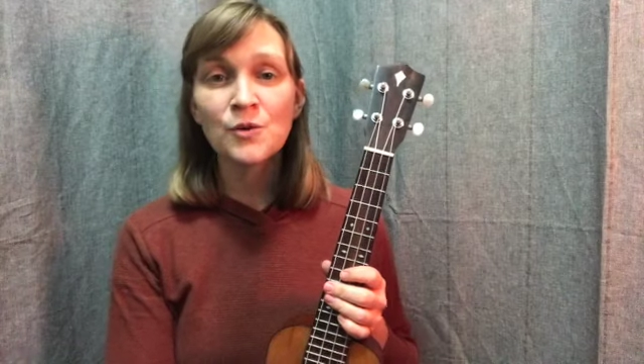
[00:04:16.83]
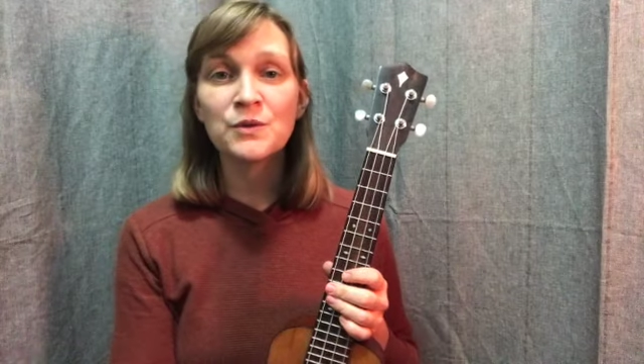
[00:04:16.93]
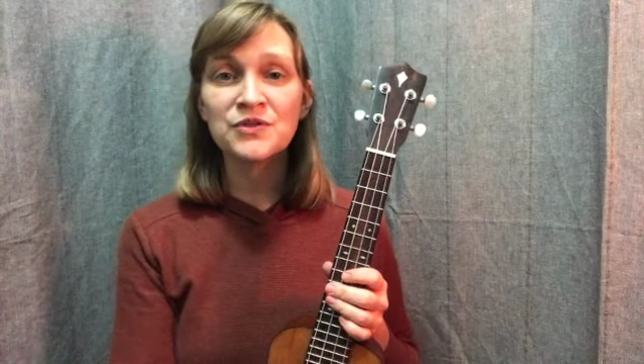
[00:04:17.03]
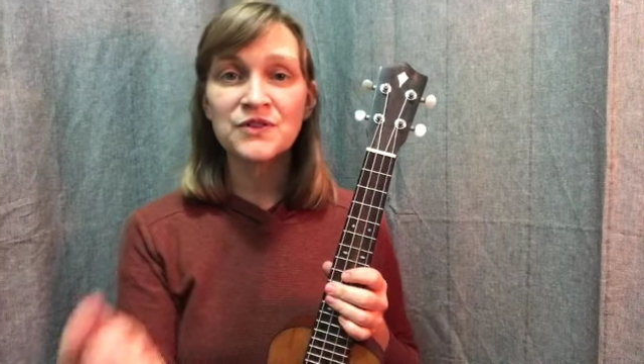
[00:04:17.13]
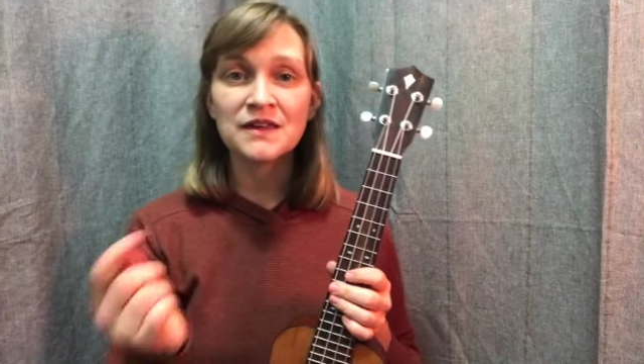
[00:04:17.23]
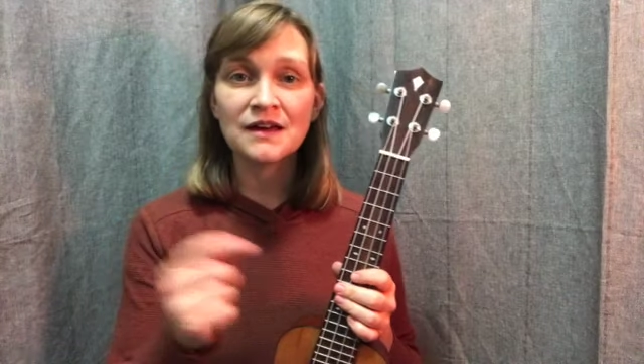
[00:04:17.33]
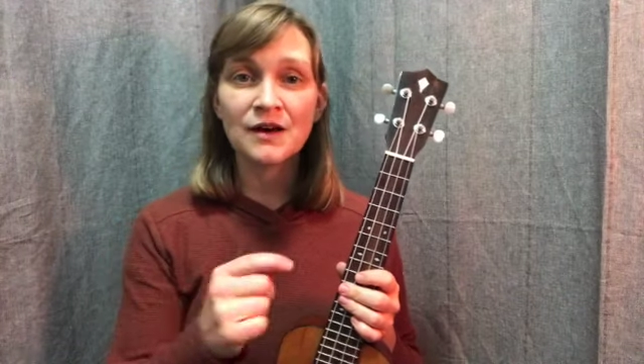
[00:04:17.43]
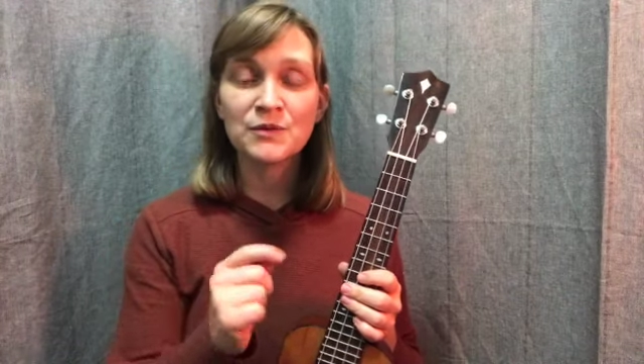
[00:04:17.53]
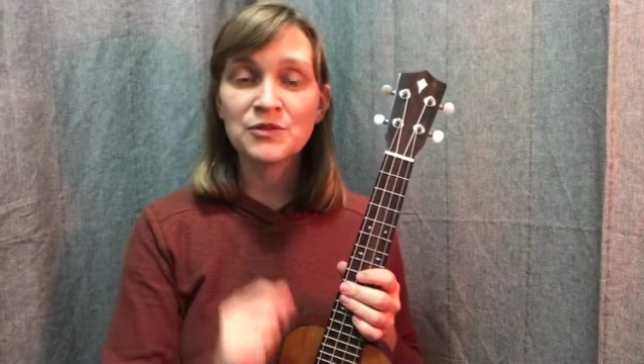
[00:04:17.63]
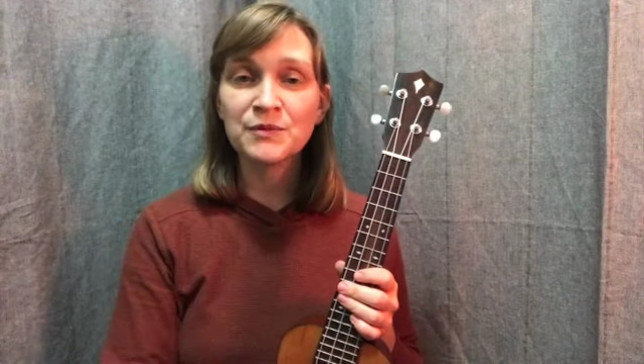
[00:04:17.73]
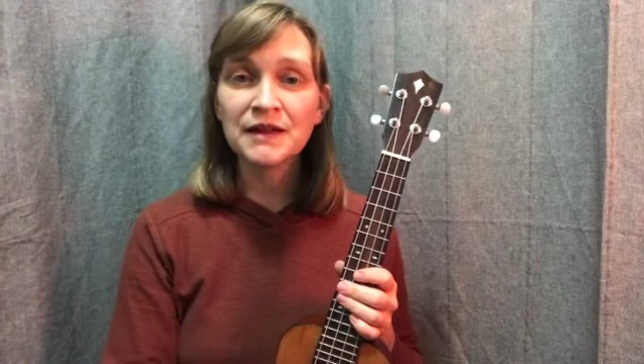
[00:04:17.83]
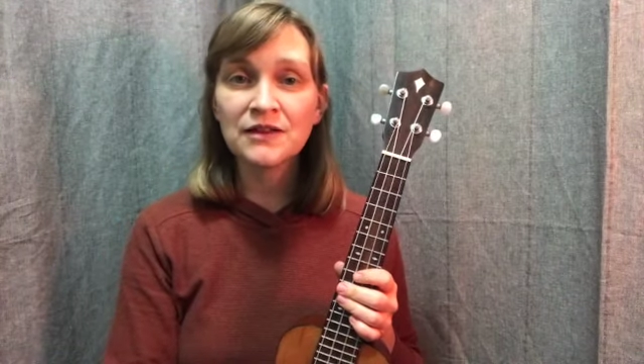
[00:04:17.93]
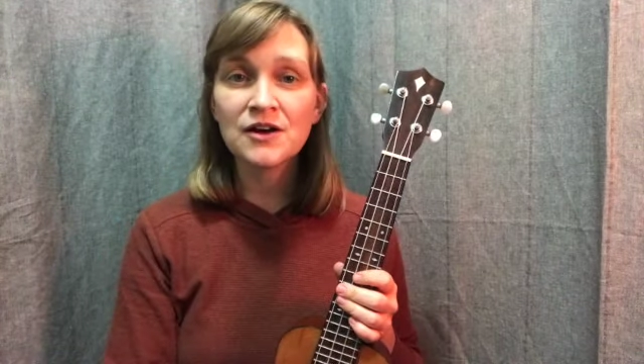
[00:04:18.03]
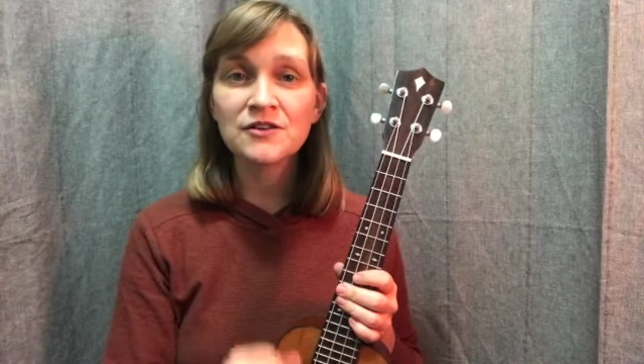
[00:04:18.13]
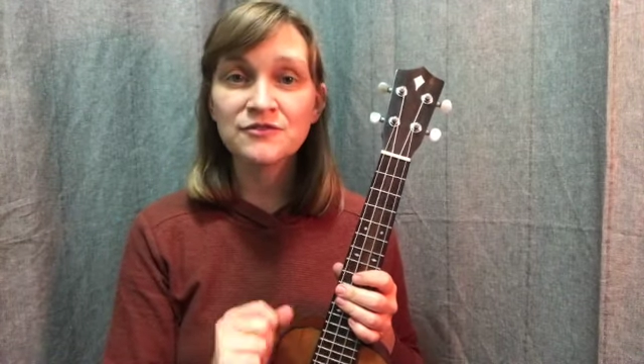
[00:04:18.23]
with the uh, with the play
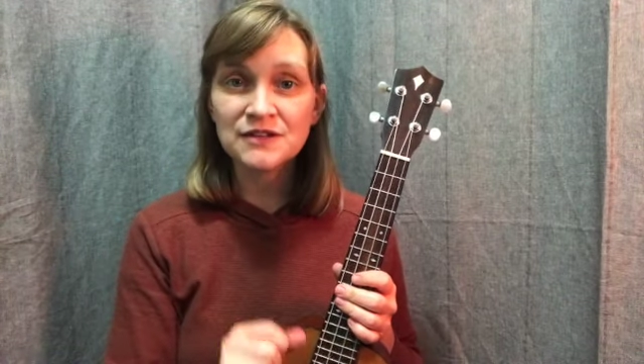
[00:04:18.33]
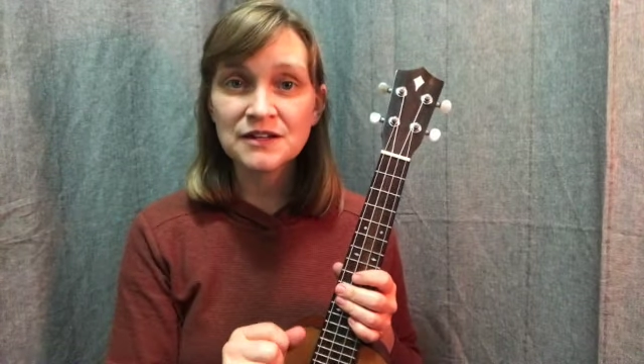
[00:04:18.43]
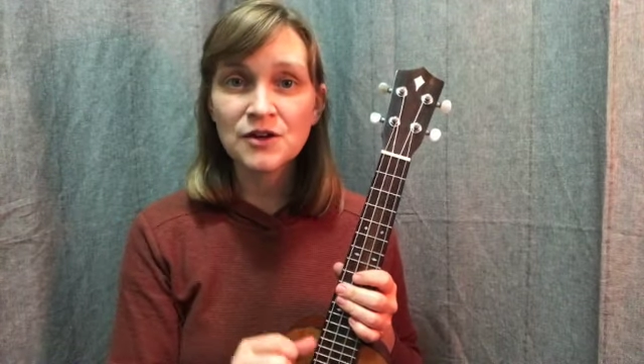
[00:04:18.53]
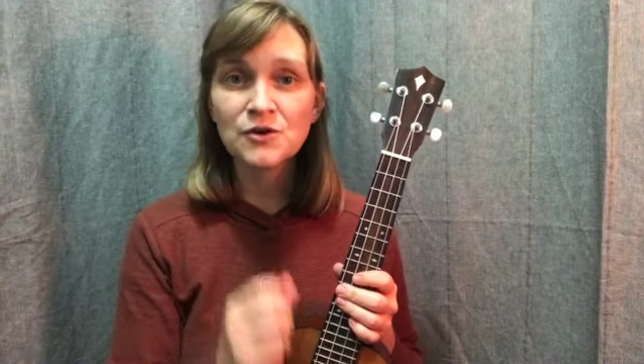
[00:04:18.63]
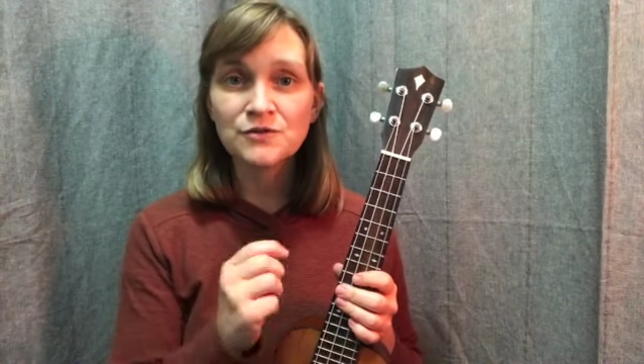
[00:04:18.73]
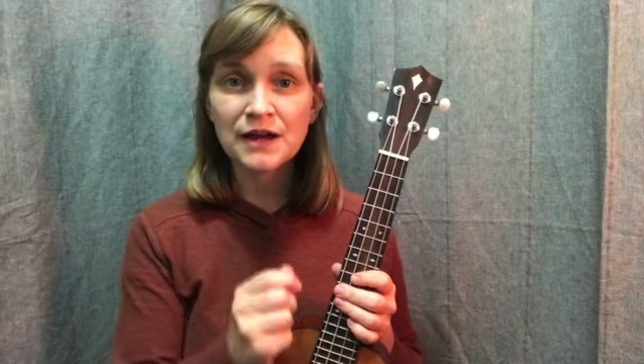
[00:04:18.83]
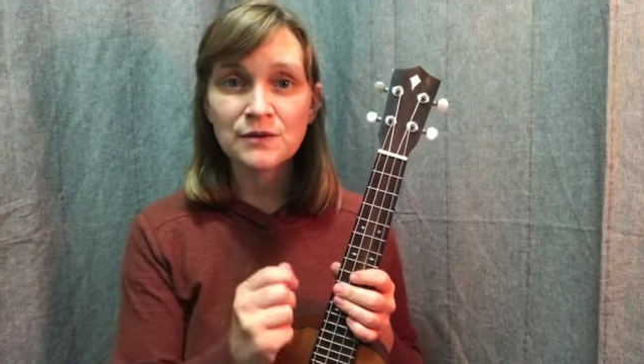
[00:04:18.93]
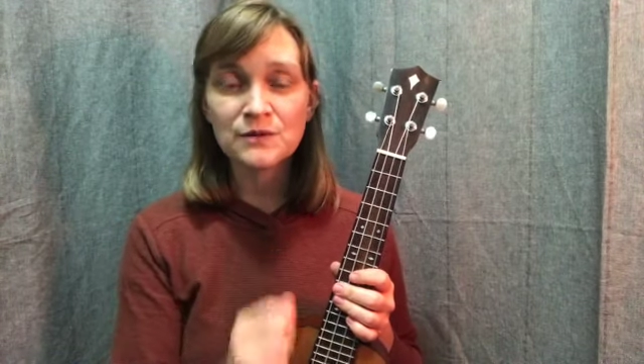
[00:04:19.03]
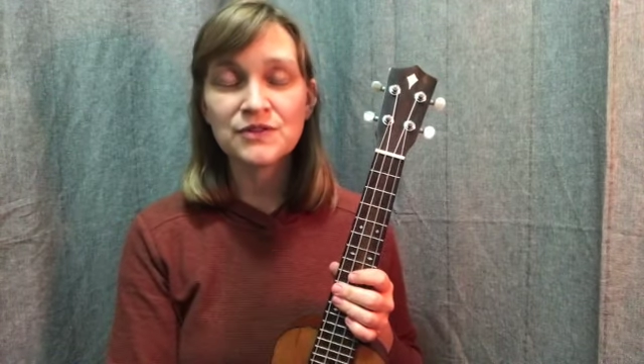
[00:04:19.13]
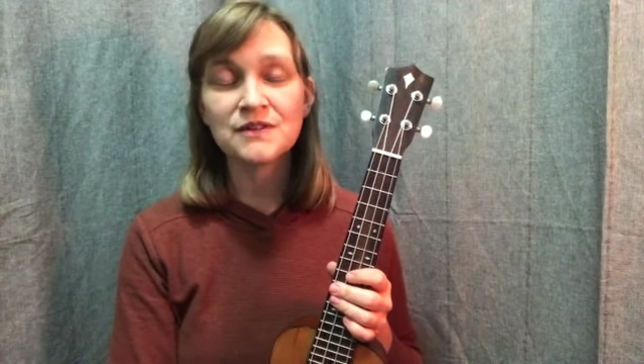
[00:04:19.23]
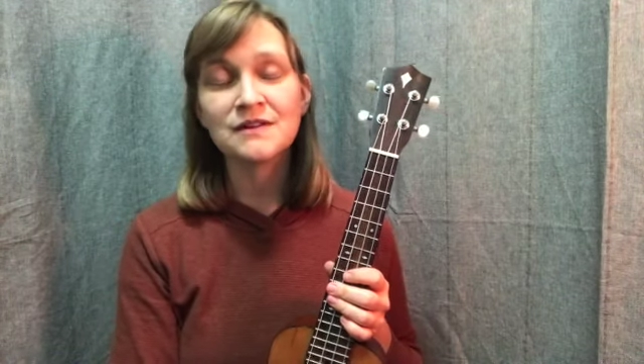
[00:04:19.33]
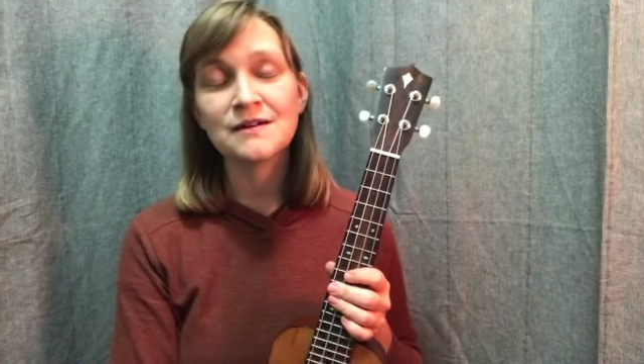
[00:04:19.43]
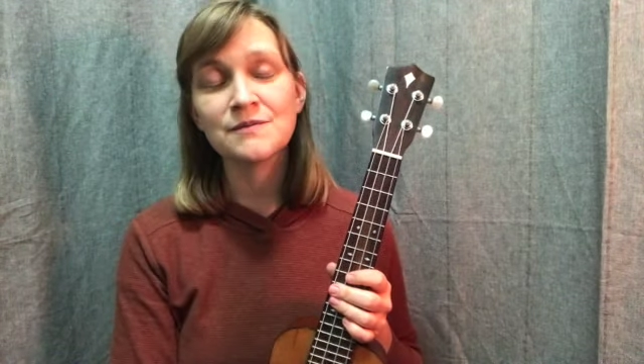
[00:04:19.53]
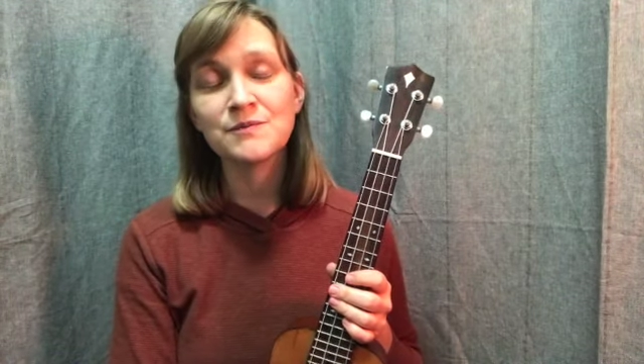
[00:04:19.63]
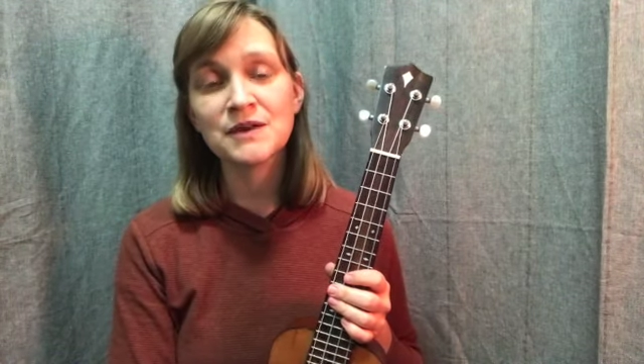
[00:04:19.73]
along video, right, with the
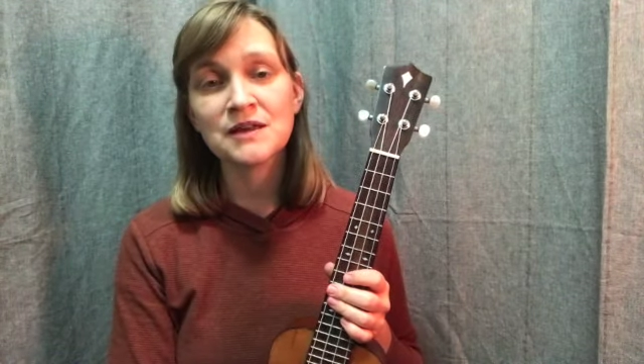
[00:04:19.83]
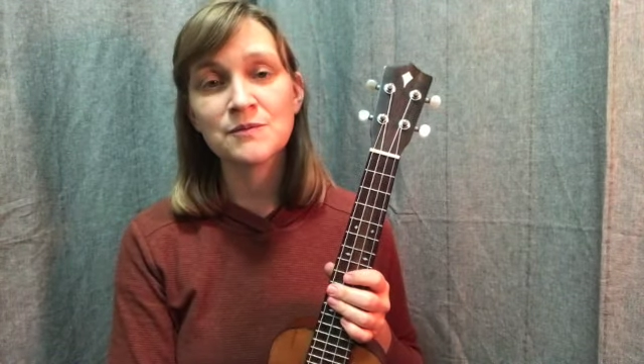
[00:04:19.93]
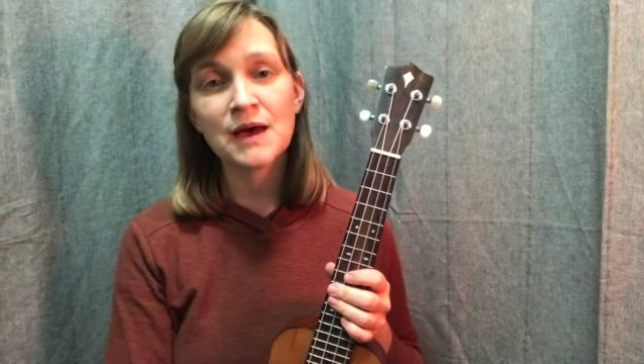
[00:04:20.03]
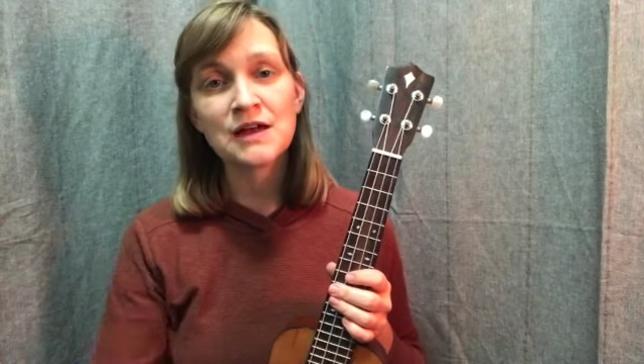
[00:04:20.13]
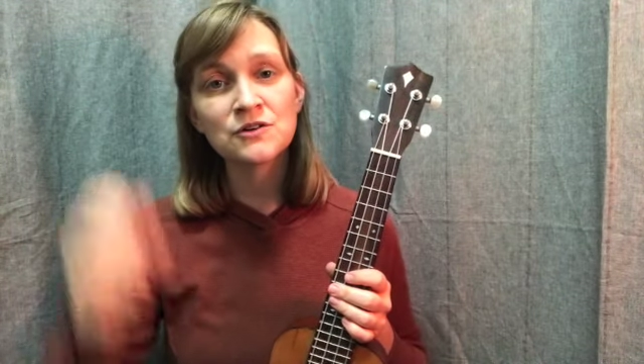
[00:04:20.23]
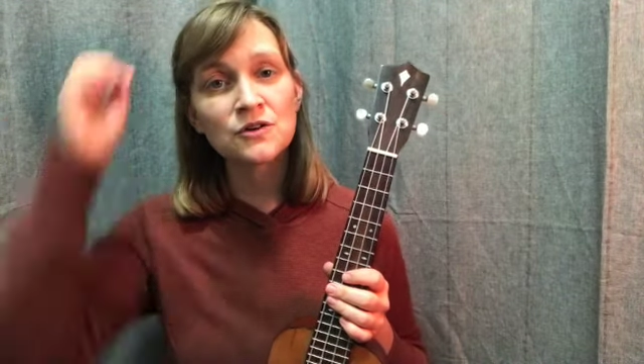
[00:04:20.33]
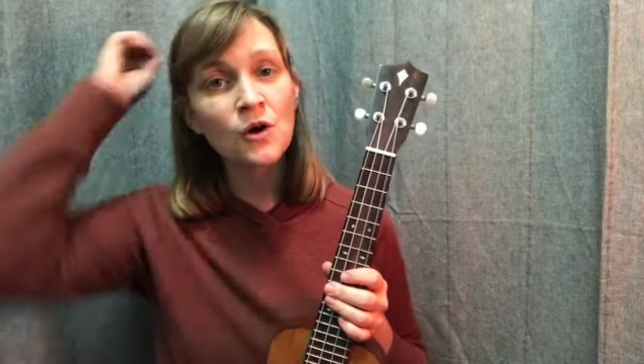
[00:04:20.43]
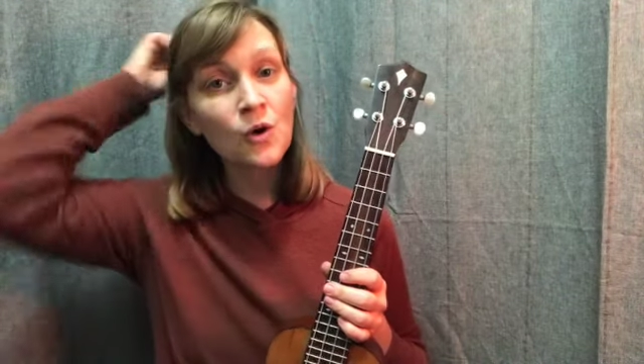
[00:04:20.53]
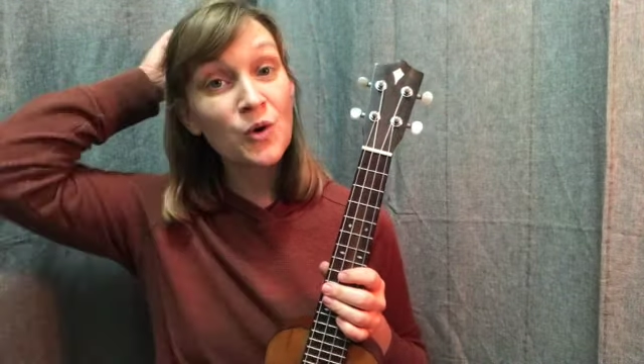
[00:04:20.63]
um, picking pattern,